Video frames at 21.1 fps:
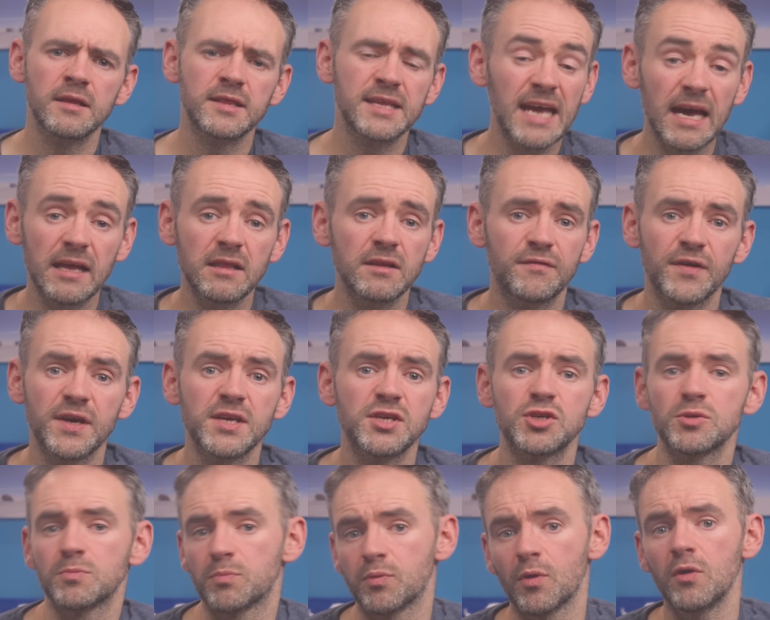The
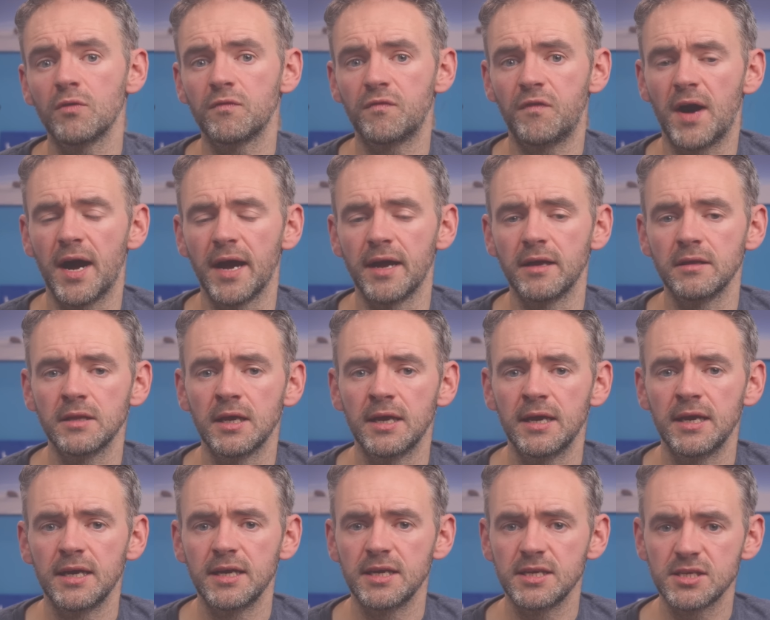elevation profile
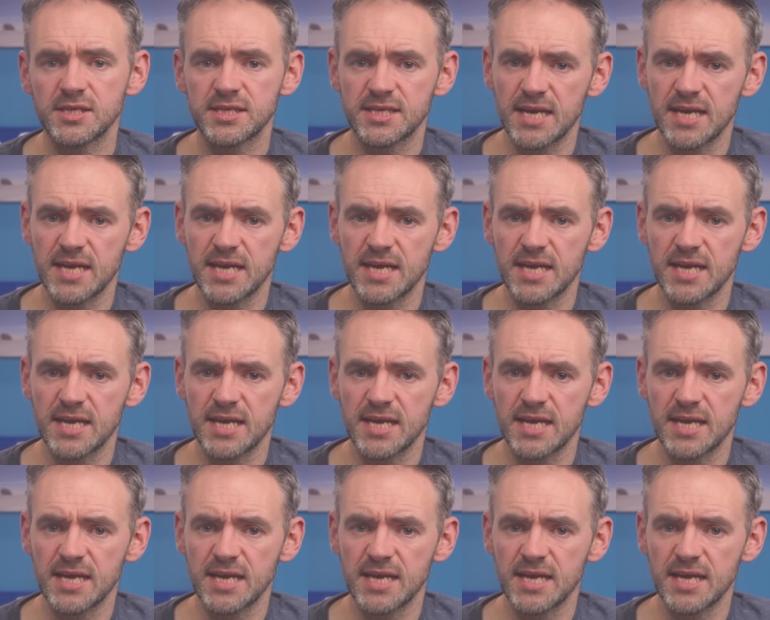is